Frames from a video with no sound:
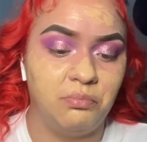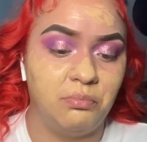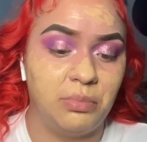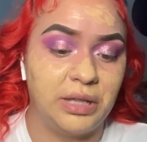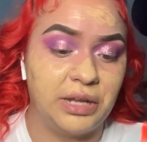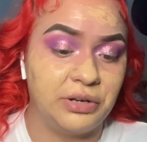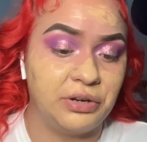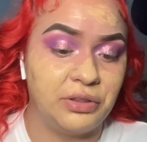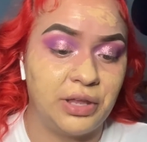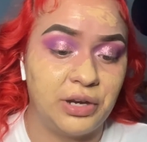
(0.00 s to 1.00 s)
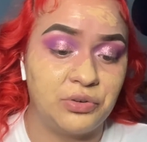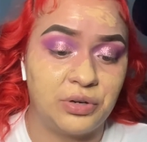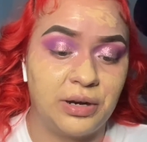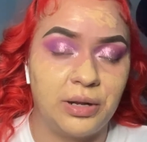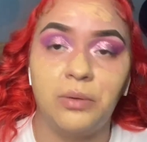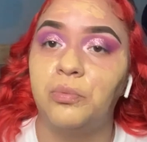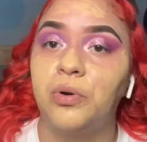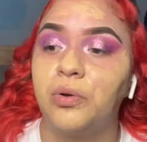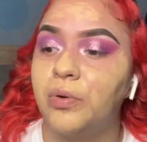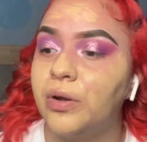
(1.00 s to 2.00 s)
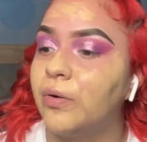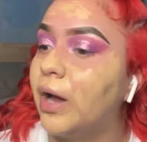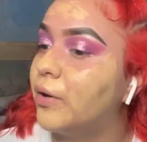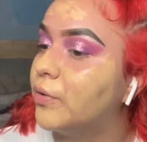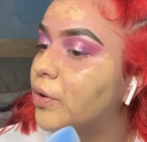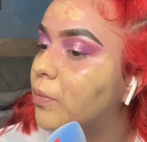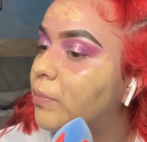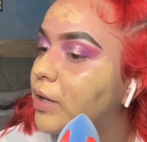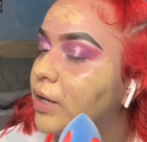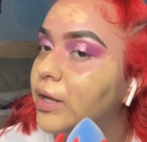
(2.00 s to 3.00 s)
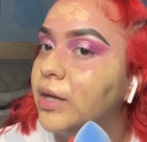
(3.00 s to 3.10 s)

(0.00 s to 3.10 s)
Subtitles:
blender that it dried up real quick, or I don't know, but